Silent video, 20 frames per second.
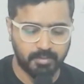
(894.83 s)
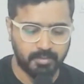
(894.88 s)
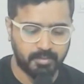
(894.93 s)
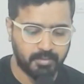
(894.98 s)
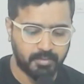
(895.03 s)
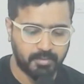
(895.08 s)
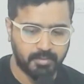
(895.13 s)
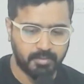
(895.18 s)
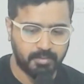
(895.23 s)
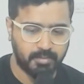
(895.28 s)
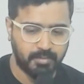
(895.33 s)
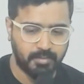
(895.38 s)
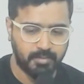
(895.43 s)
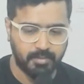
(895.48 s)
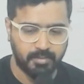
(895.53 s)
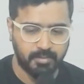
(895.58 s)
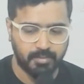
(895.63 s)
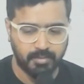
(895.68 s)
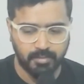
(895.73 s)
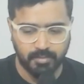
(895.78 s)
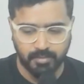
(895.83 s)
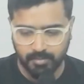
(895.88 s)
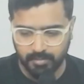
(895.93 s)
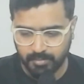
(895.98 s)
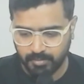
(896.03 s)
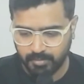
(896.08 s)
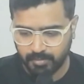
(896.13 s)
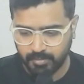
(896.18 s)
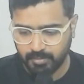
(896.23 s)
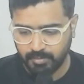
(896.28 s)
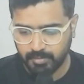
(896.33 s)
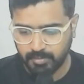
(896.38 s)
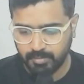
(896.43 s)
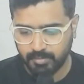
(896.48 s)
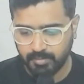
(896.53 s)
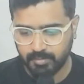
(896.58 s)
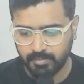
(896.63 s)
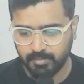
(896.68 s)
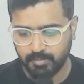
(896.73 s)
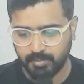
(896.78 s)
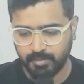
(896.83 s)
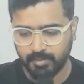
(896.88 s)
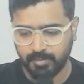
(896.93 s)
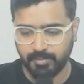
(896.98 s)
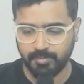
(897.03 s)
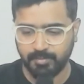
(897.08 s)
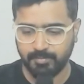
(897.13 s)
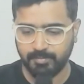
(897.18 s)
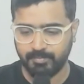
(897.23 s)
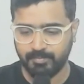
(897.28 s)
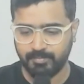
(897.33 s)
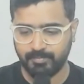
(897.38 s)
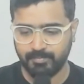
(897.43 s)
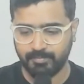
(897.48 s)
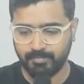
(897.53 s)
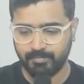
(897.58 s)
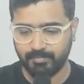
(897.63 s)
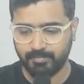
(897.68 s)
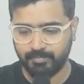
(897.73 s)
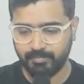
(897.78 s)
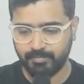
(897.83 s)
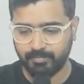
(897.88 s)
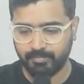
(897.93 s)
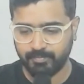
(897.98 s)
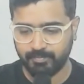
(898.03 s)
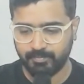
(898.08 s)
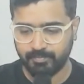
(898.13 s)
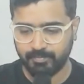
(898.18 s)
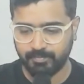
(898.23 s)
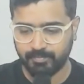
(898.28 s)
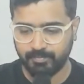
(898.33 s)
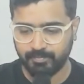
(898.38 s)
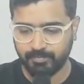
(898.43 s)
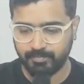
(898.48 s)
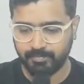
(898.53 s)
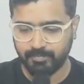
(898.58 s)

[no speech]